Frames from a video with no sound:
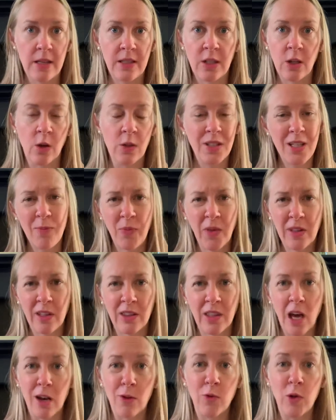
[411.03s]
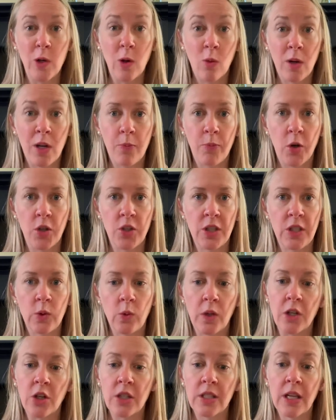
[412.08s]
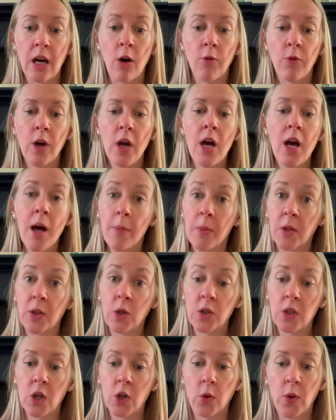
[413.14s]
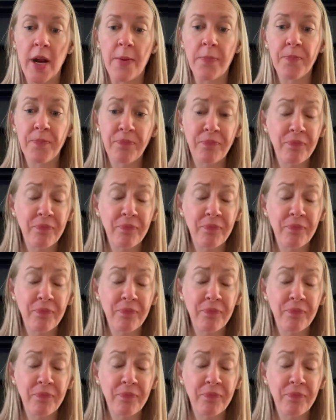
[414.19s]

So something like that if you don't want to purchase one yourself. But those are great.